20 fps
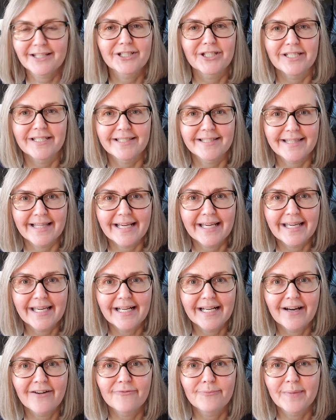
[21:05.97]
that she's
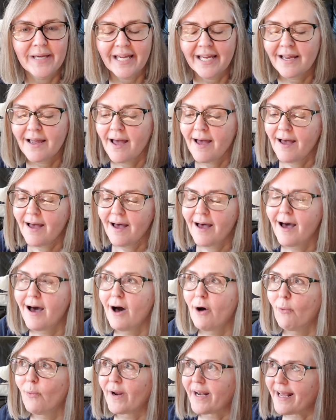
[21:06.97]
thinking of me.
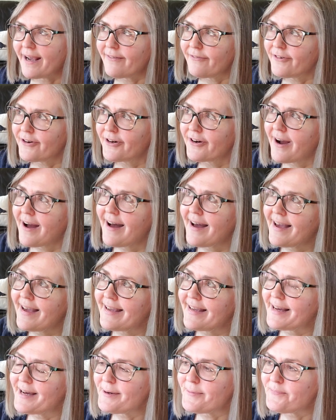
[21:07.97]
Whenever
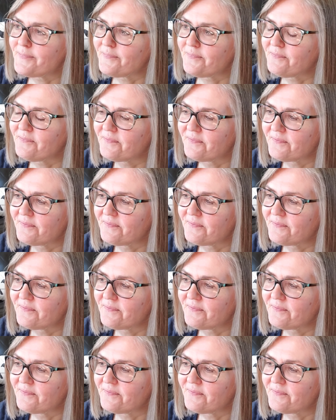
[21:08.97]
I